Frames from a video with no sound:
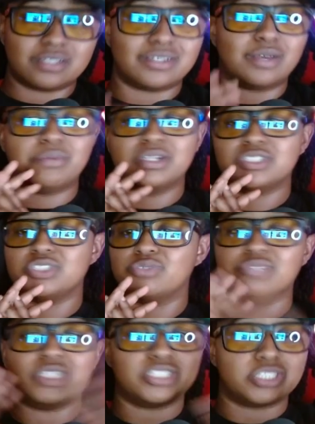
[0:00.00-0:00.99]
a bunch of
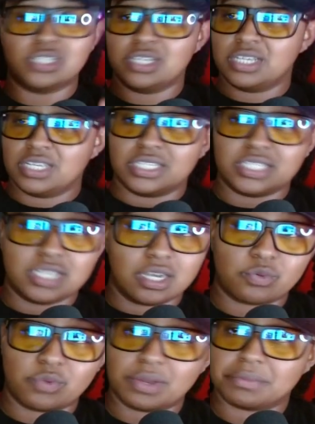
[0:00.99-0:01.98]
rich
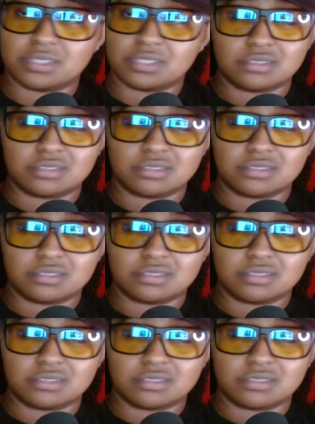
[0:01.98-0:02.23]
young women.